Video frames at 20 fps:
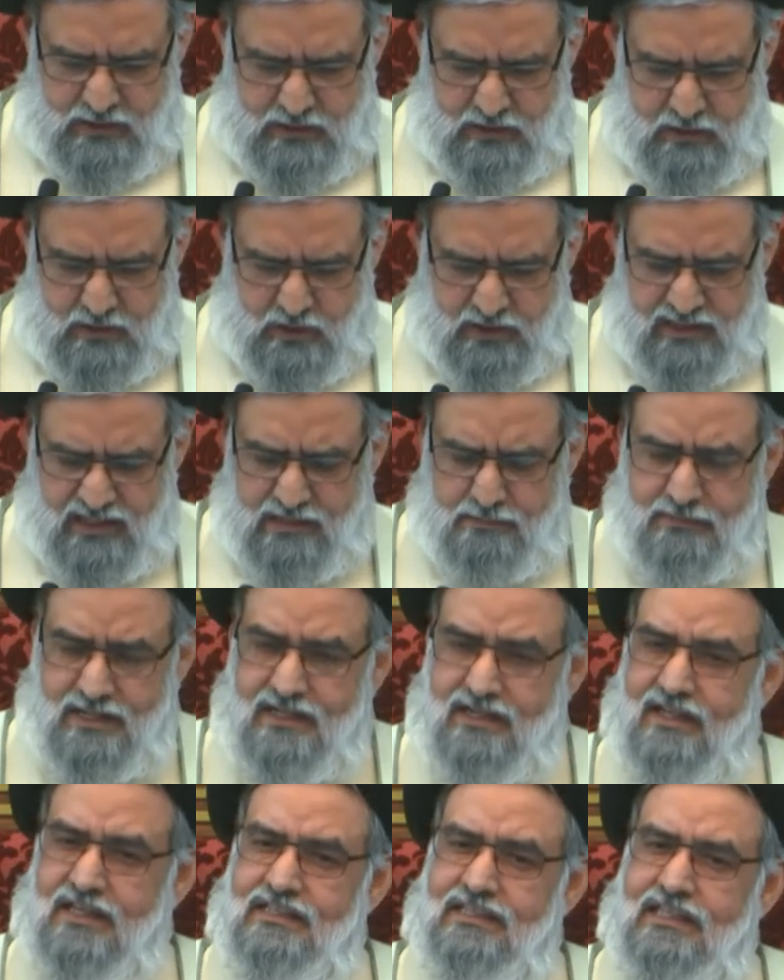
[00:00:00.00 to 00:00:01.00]
Talking
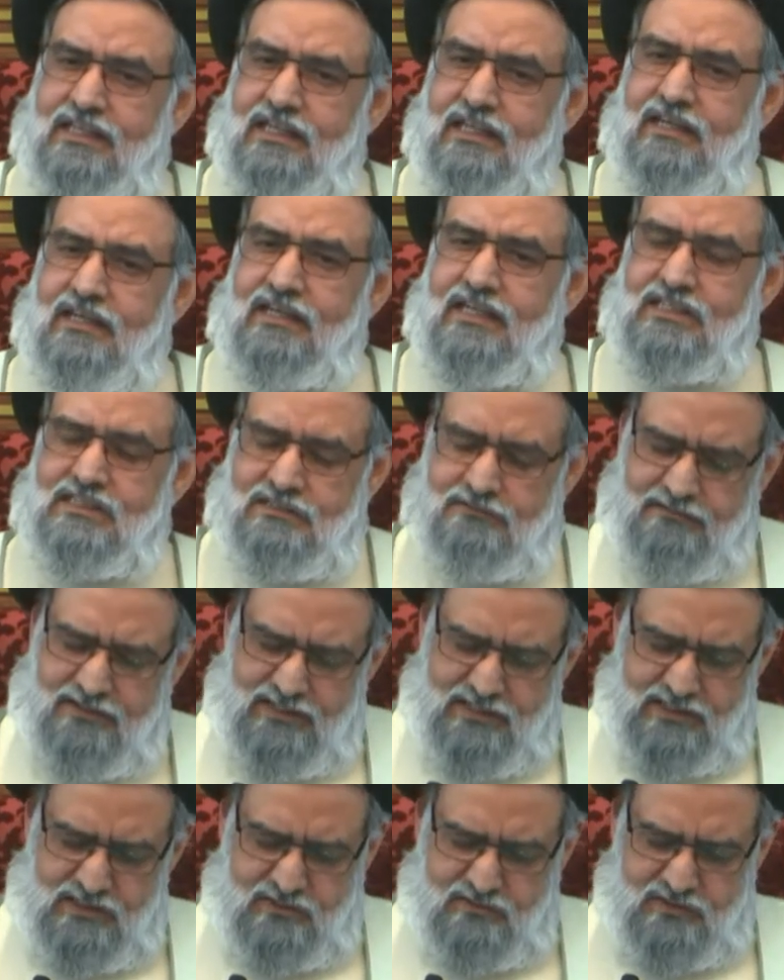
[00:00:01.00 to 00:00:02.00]
about Ghadir, he has a
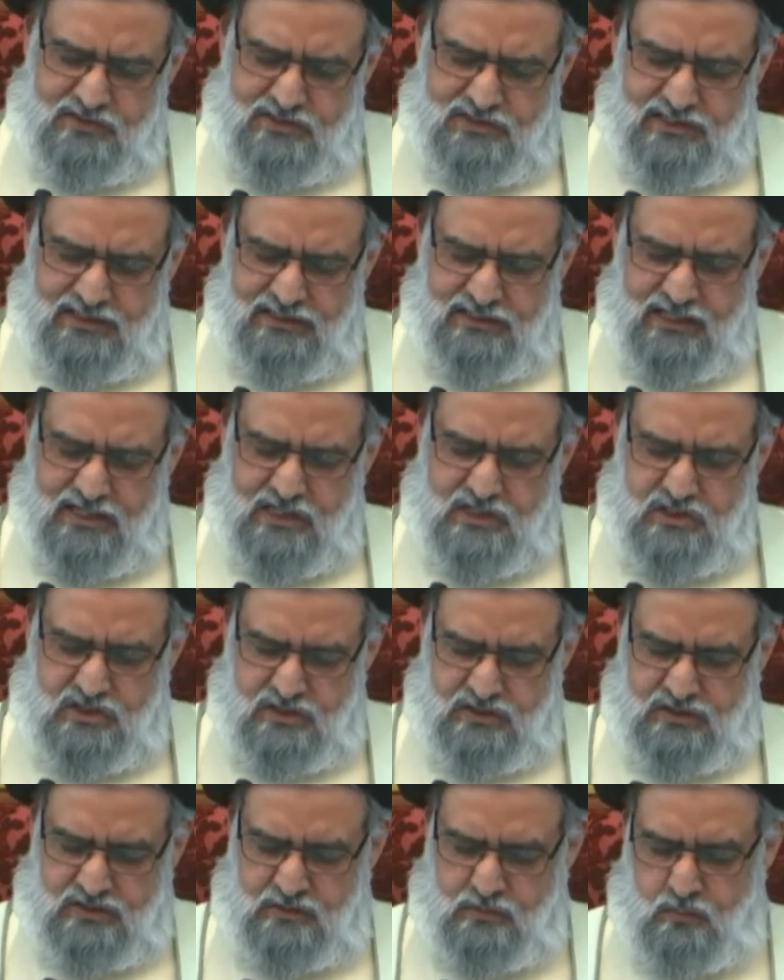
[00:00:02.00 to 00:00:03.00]
very interesting
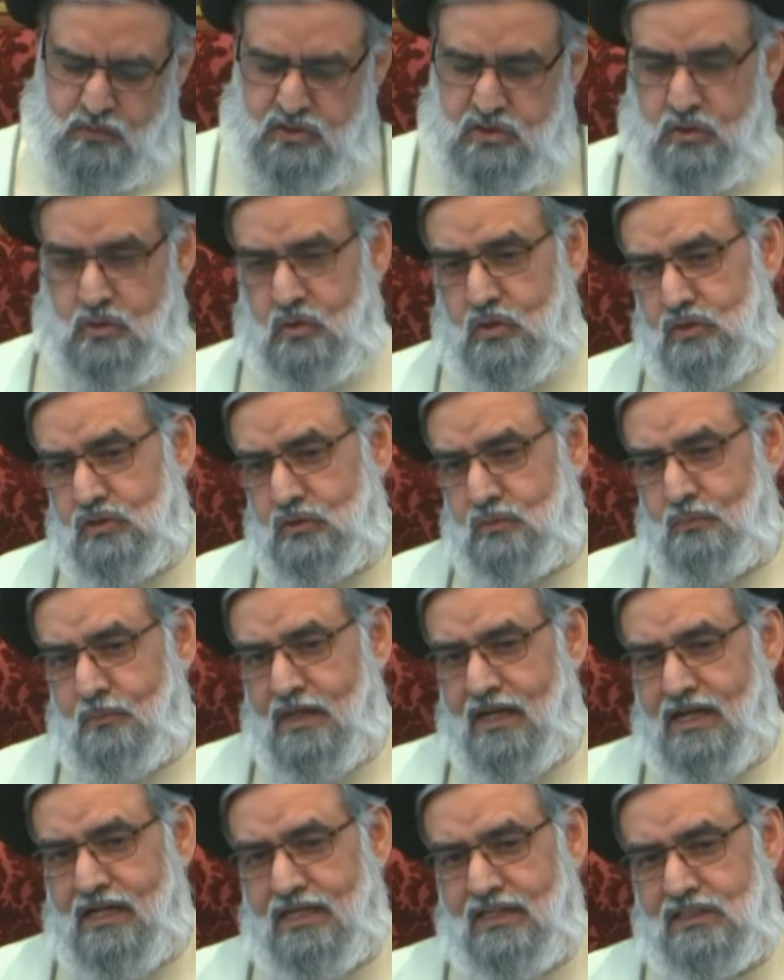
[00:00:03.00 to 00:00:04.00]
narration which goes
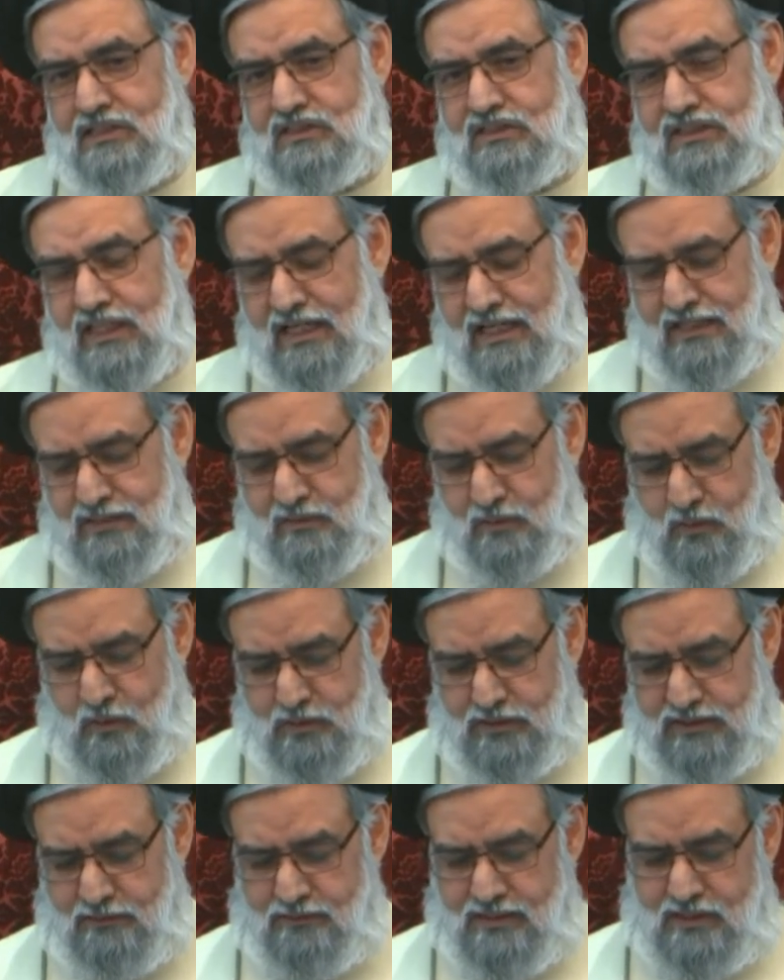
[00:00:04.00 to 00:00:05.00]
by his sanad
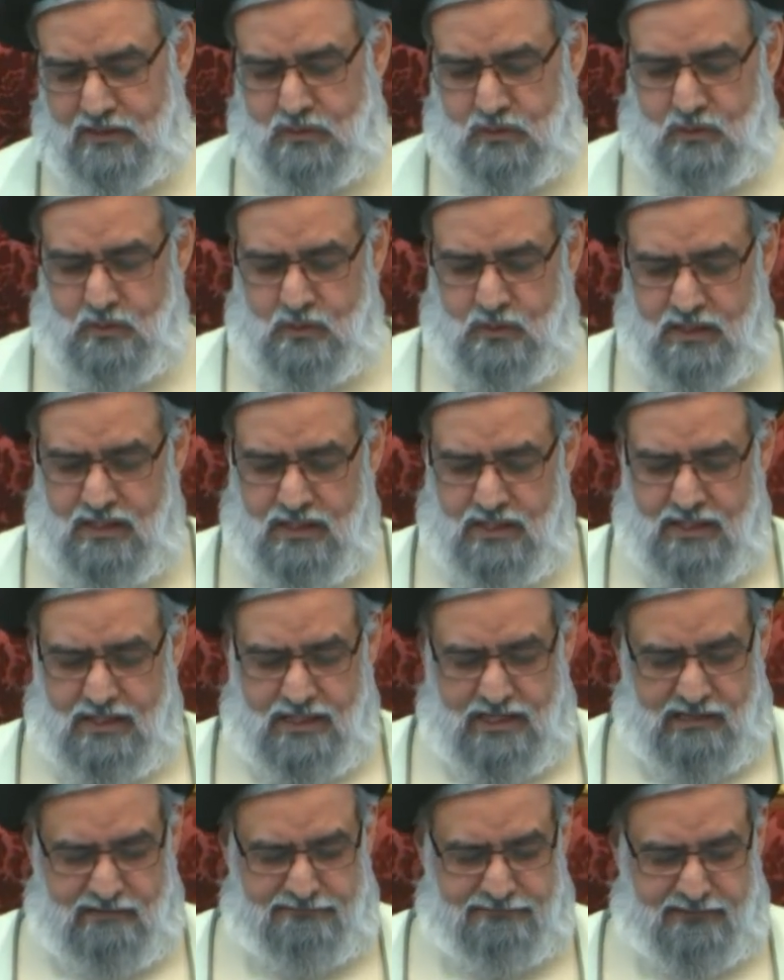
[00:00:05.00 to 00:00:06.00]
all the way to
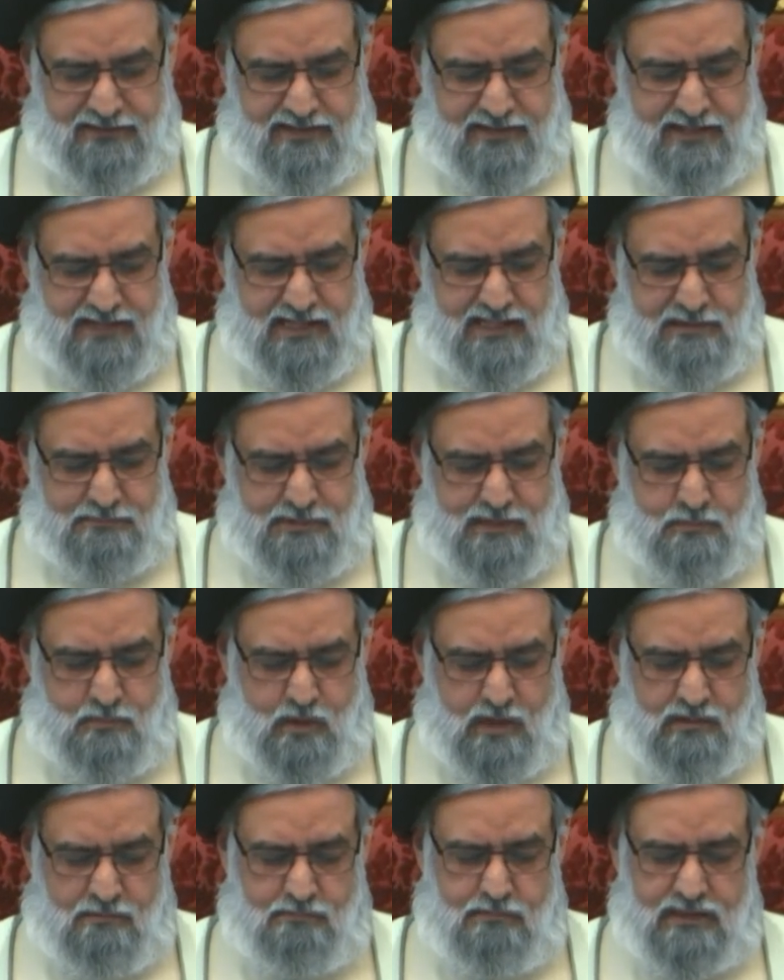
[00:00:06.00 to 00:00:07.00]
Al-Fayyad bin
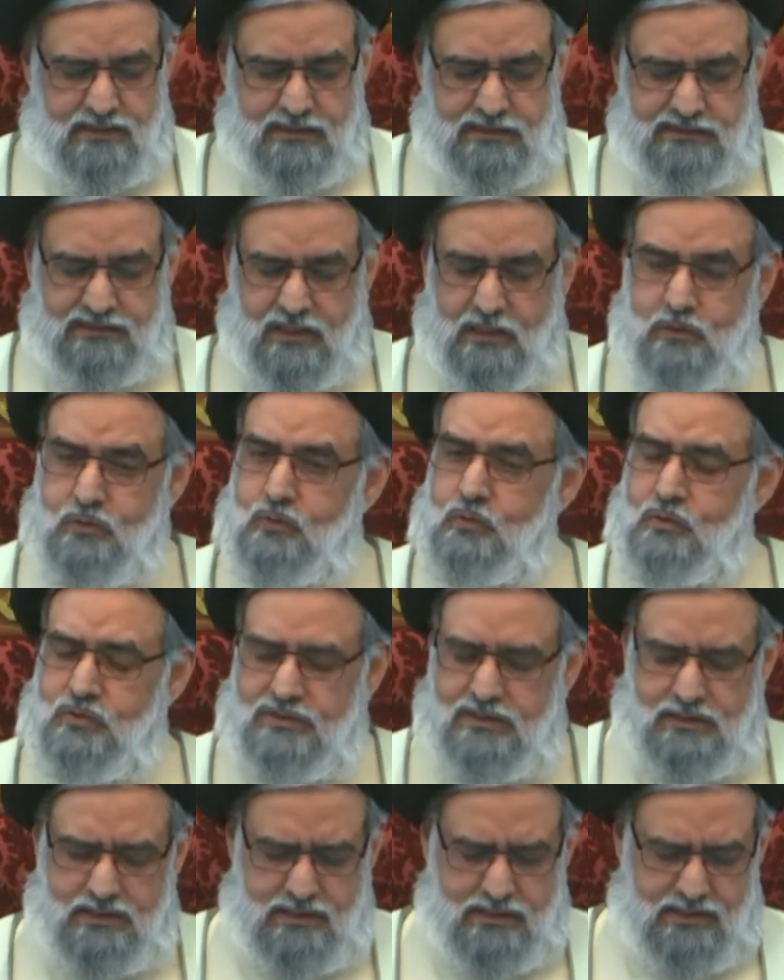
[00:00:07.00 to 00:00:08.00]
Muhammad
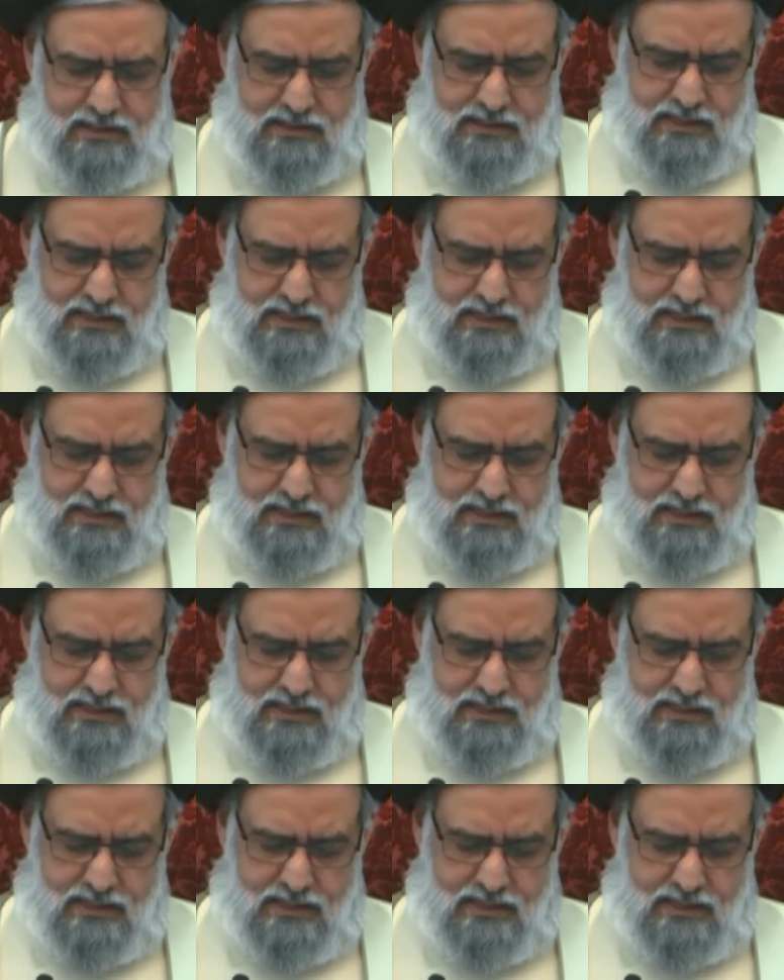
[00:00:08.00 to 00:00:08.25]
al-Tartusi,